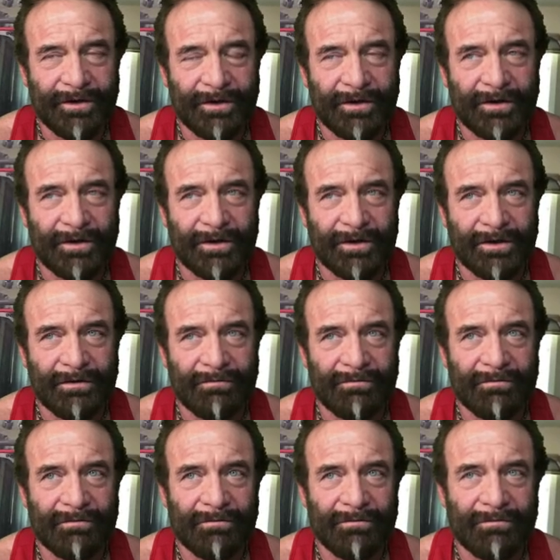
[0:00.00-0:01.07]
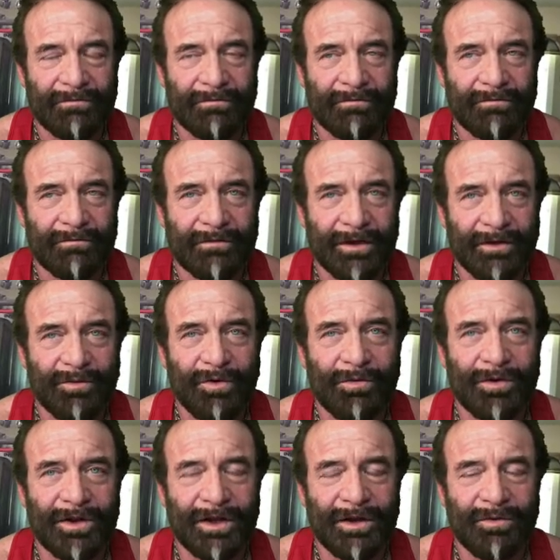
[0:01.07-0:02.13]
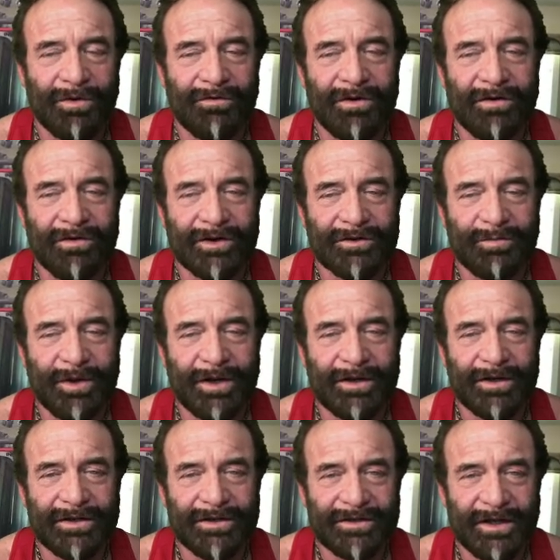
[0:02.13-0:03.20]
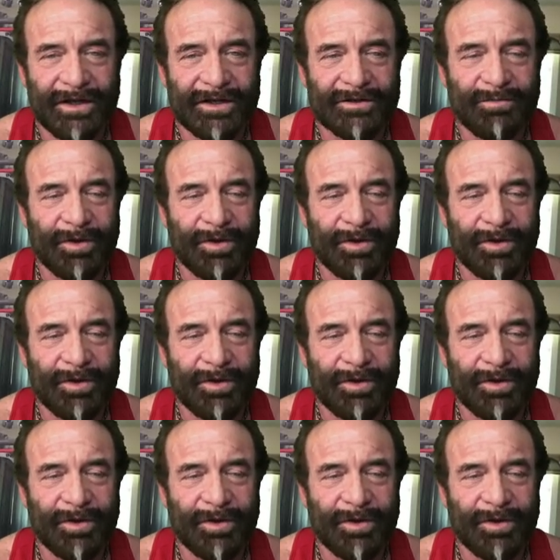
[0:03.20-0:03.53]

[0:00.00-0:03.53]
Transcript: um, a woman that I would have never expected to say this,